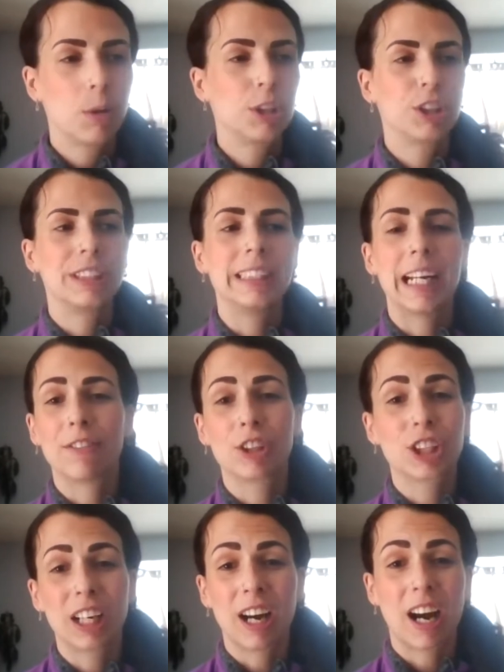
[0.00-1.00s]
You're never
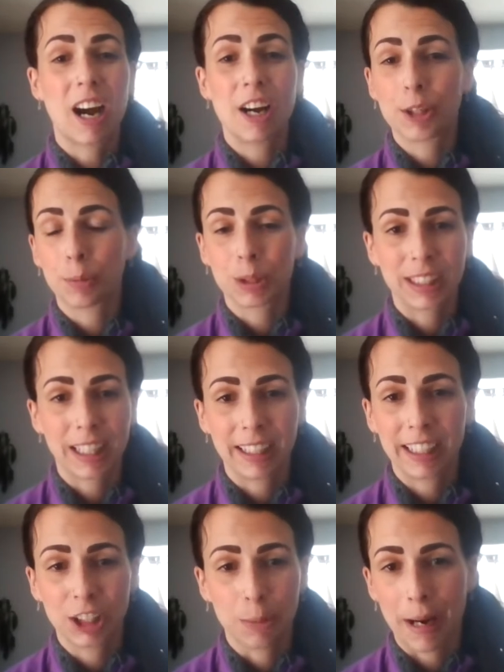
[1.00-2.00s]
going to 100%
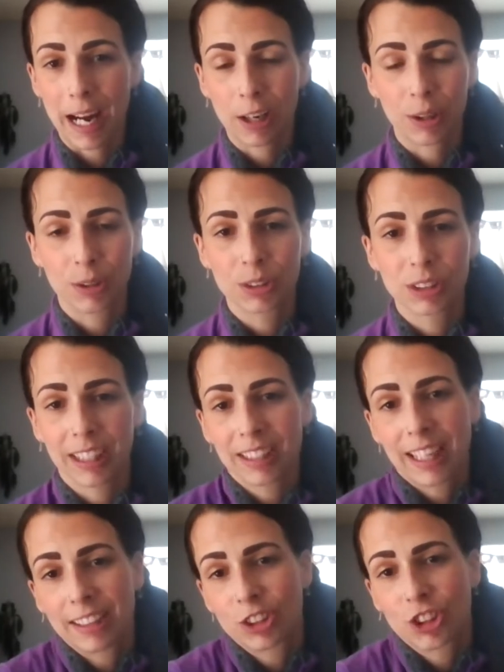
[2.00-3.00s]
hit your macros. Like,
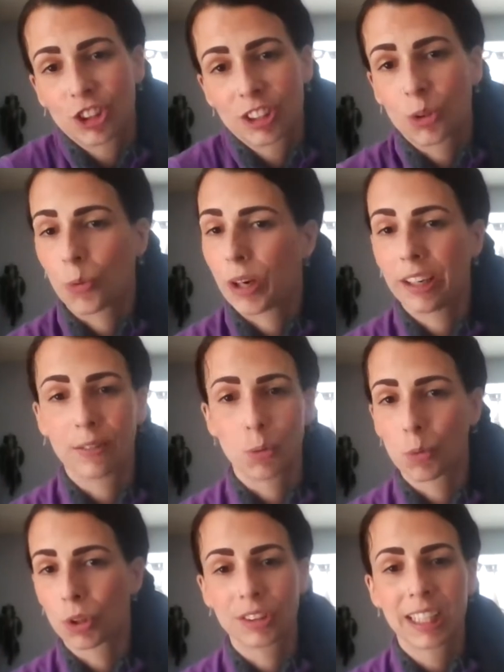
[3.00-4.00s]
that's just the way of the
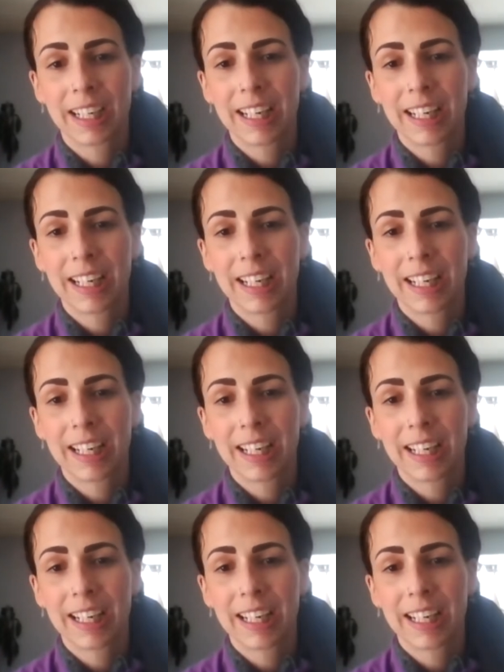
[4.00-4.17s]
world.